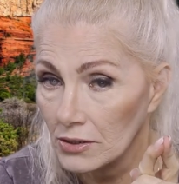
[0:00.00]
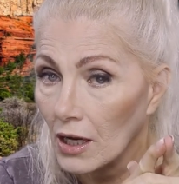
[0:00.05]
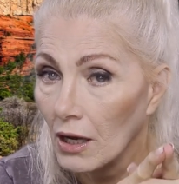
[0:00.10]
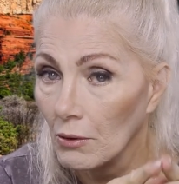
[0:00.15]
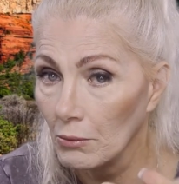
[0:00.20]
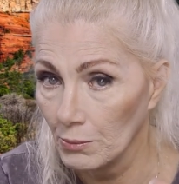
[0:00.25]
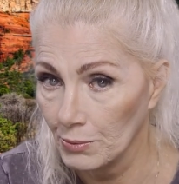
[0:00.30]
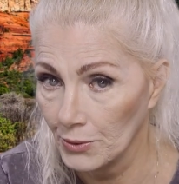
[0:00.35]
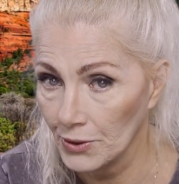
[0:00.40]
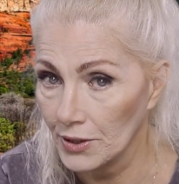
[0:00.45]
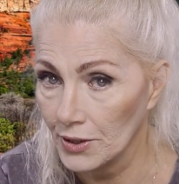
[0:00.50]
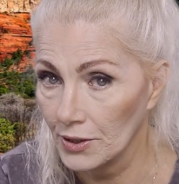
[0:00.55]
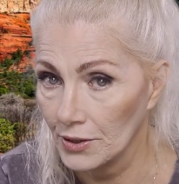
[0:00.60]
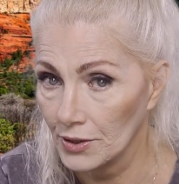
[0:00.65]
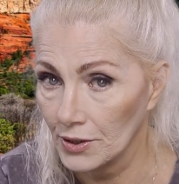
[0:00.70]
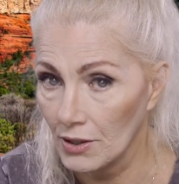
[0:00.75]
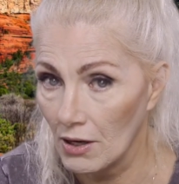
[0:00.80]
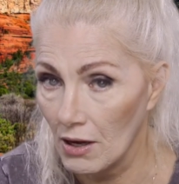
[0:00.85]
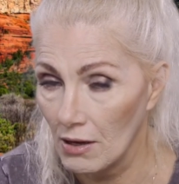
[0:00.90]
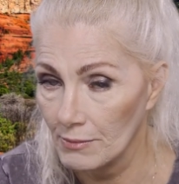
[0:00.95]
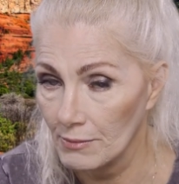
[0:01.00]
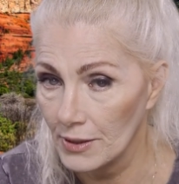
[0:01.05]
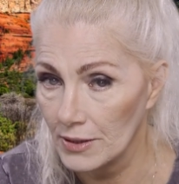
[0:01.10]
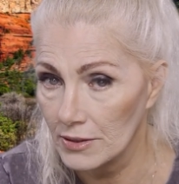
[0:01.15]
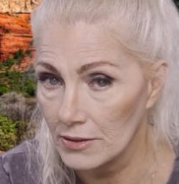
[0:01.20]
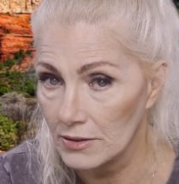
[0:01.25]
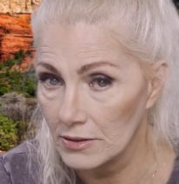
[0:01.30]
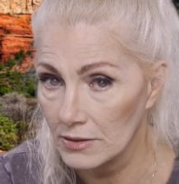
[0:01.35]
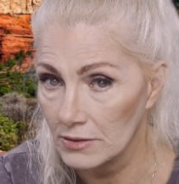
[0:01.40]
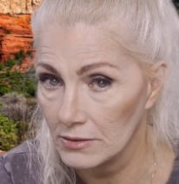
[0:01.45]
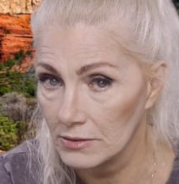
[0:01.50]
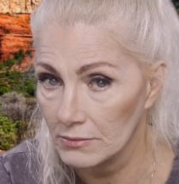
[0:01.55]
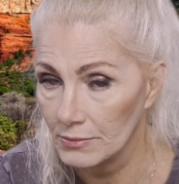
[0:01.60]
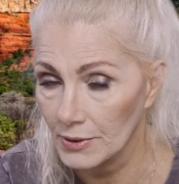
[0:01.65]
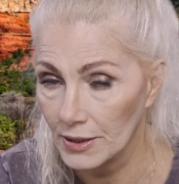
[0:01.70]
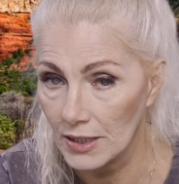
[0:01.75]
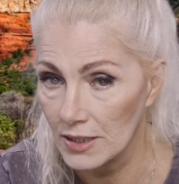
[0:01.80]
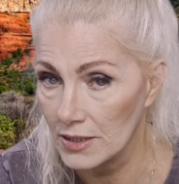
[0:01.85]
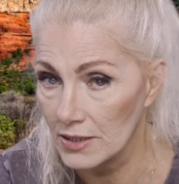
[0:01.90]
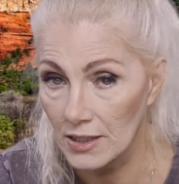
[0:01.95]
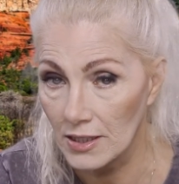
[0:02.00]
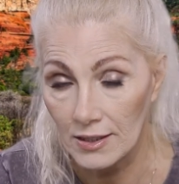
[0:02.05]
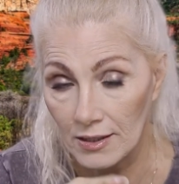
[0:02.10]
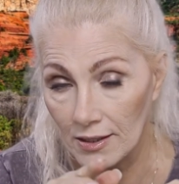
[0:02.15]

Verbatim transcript: I will put it in the comments because